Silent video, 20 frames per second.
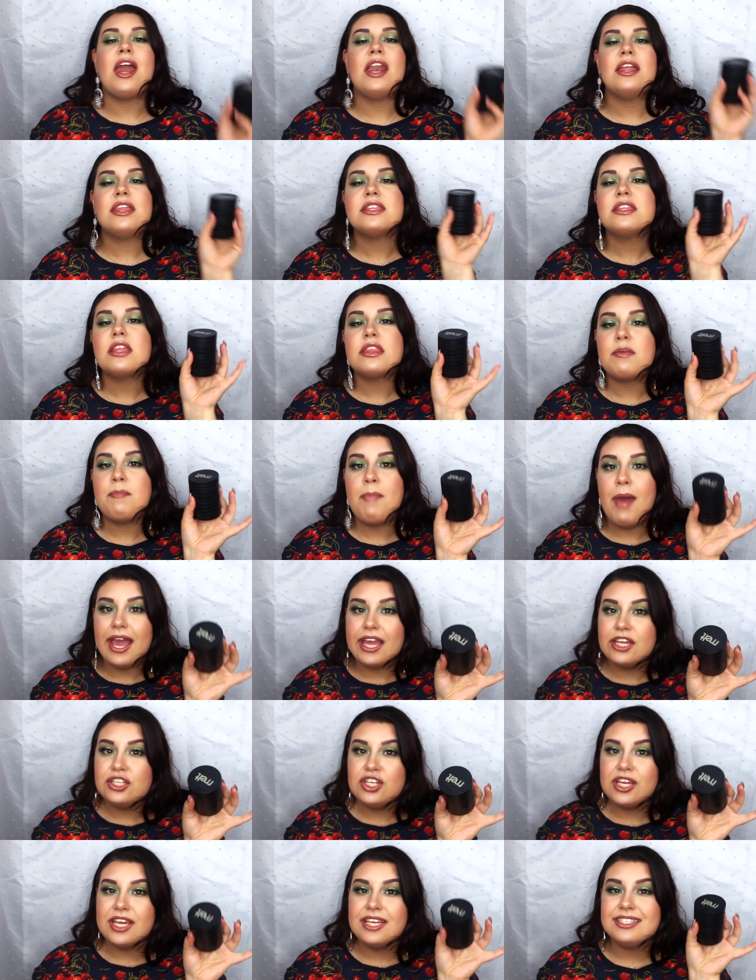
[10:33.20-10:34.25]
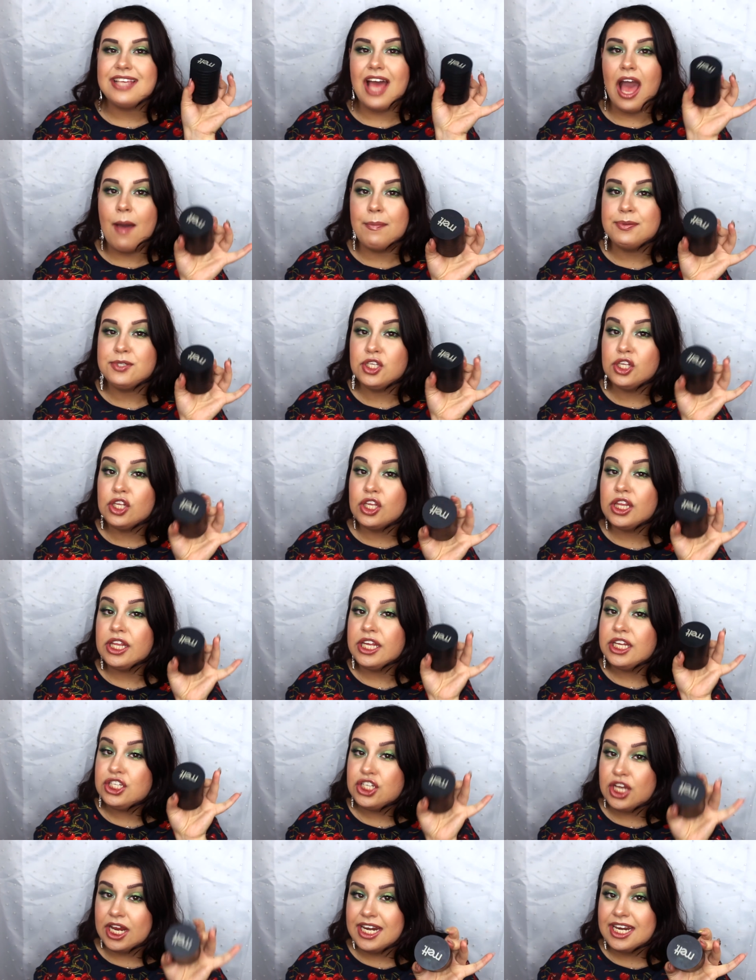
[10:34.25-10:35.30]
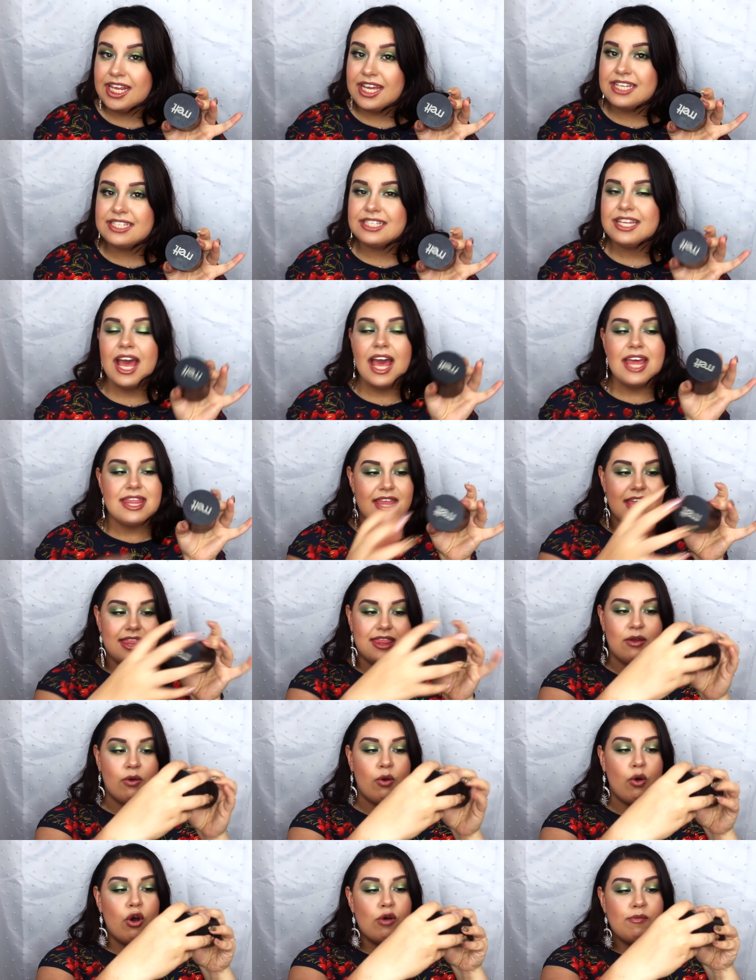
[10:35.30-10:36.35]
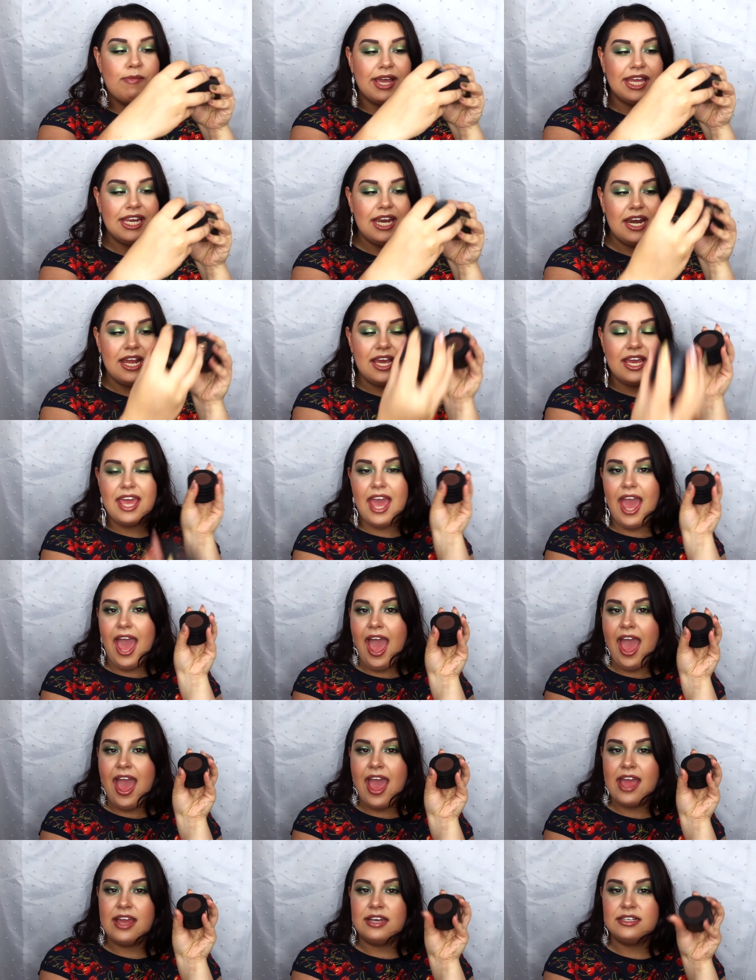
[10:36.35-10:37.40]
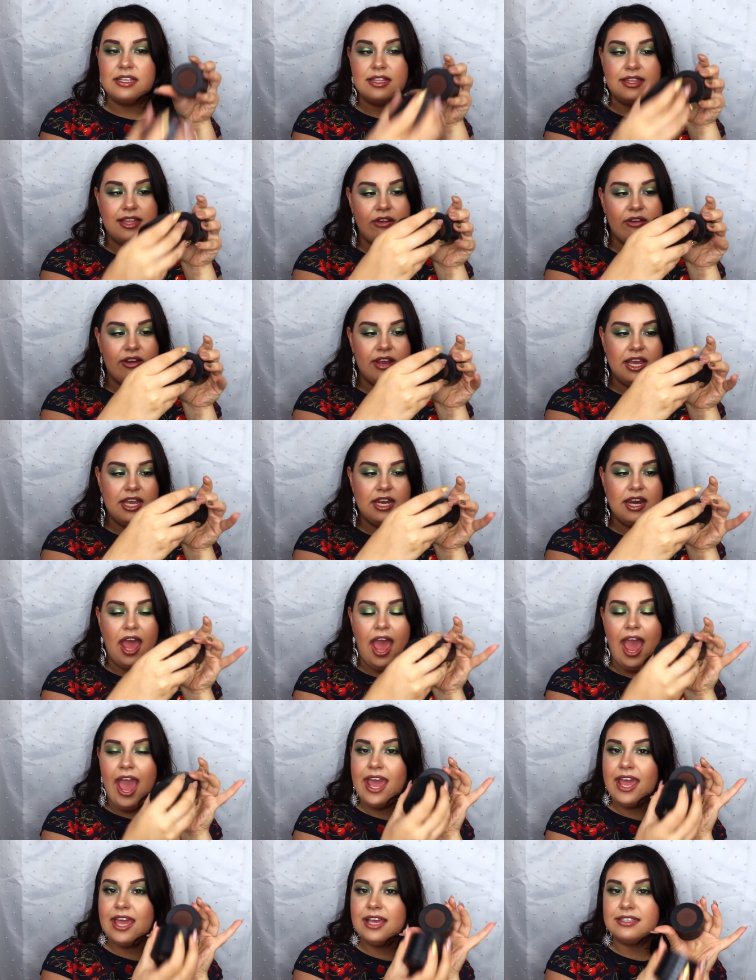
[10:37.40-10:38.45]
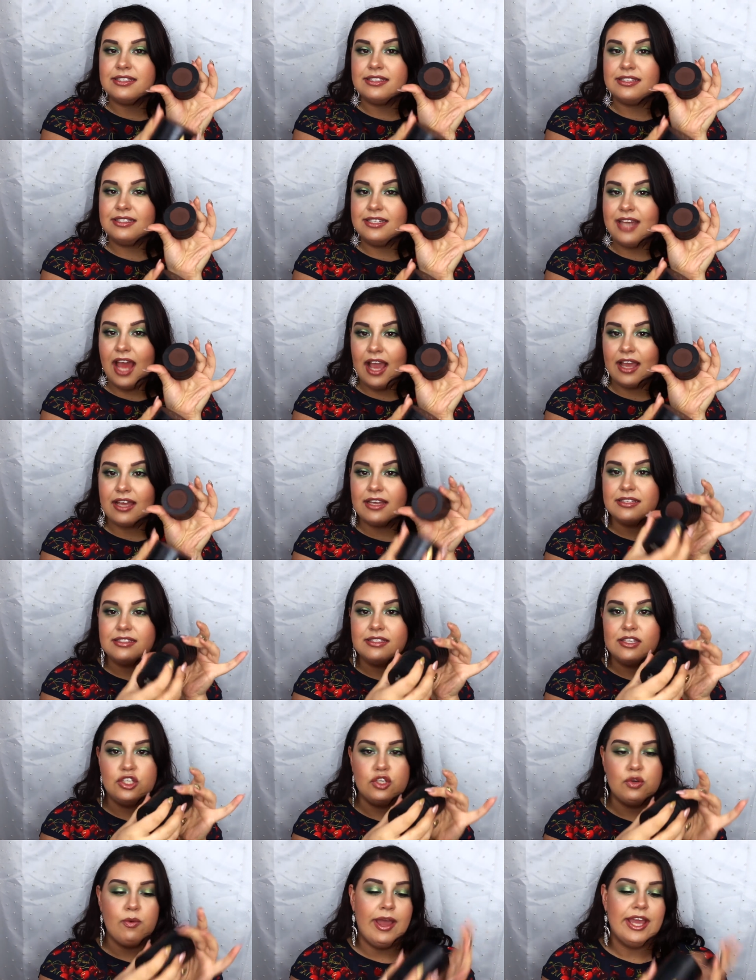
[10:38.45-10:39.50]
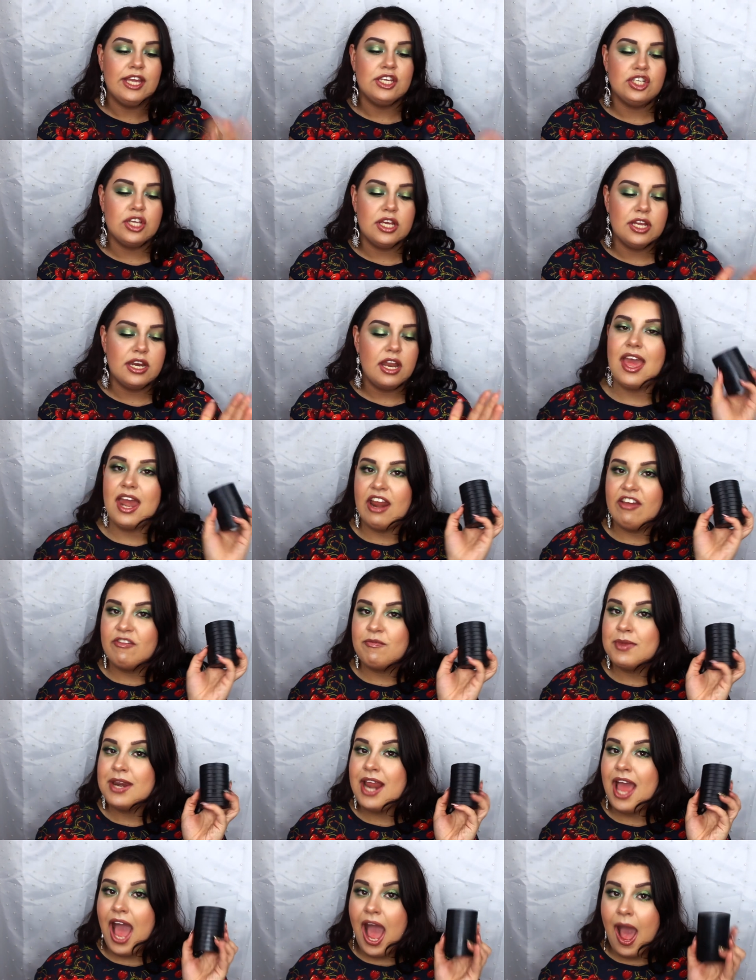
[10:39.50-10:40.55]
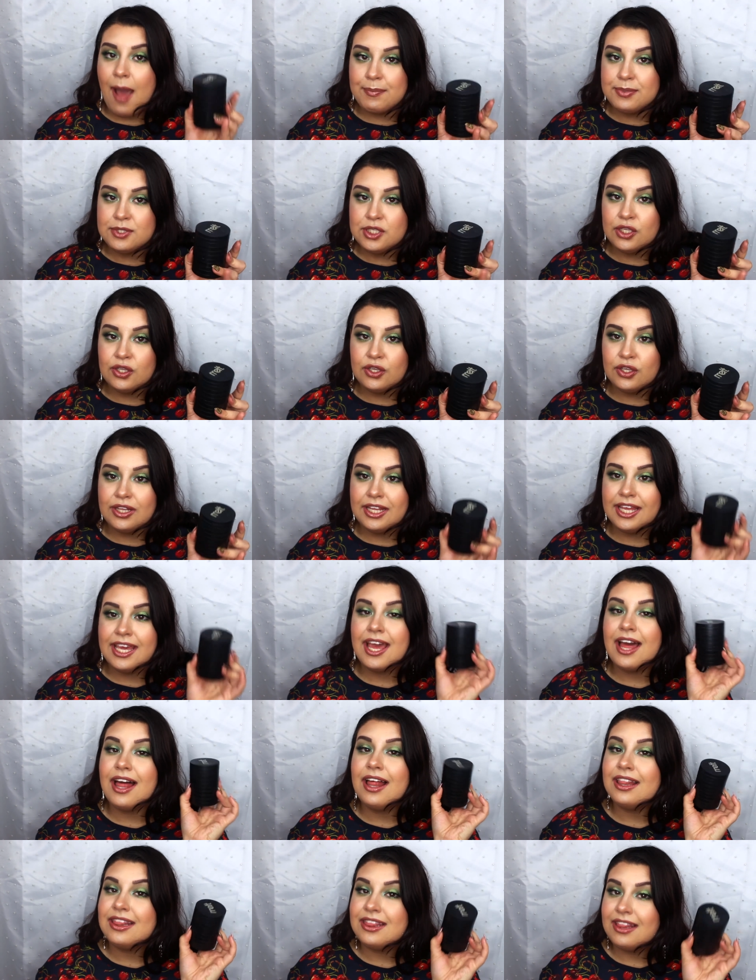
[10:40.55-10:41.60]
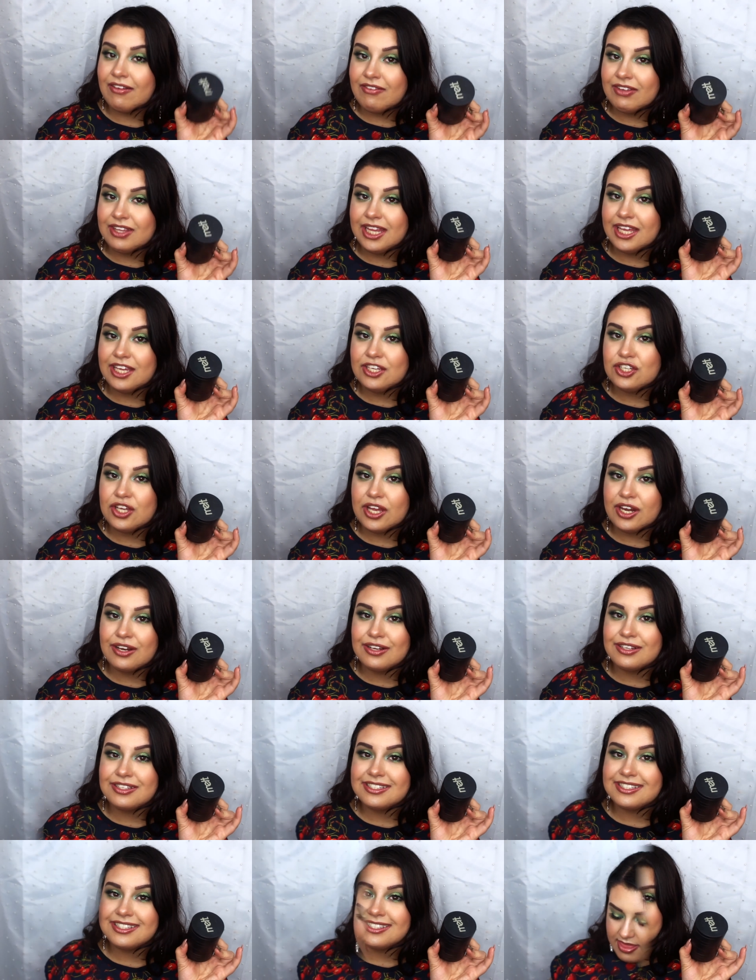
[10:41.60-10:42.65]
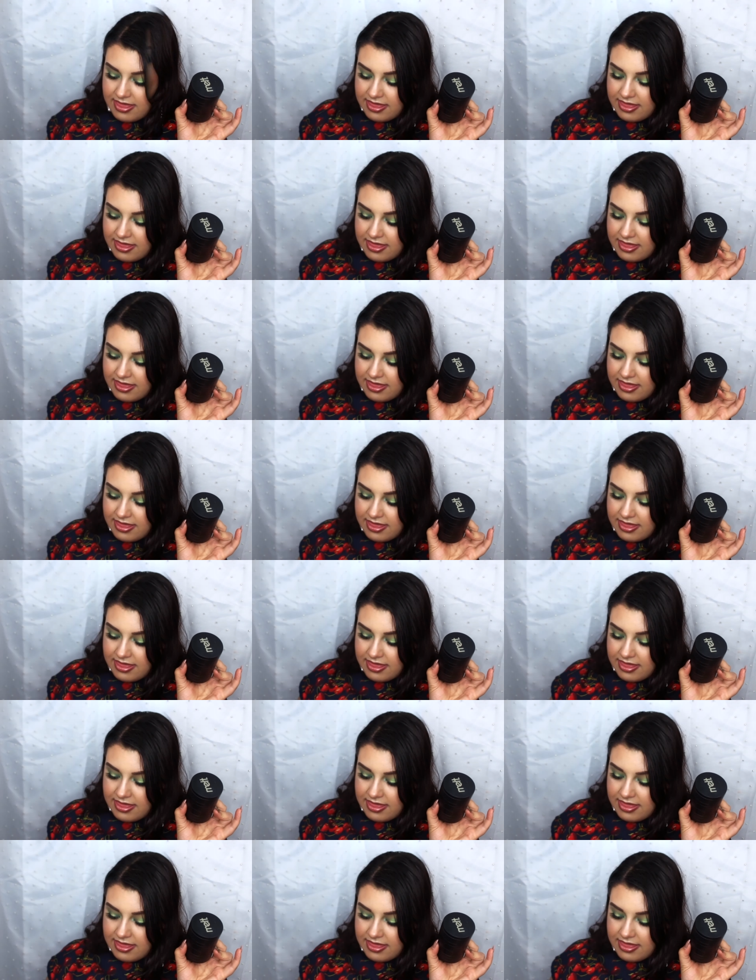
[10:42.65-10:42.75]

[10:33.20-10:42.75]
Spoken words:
and I think that the packaging is absolutely genius, that they're all magnetic and they're in a stack situation, and I've been absolutely loving these shadows.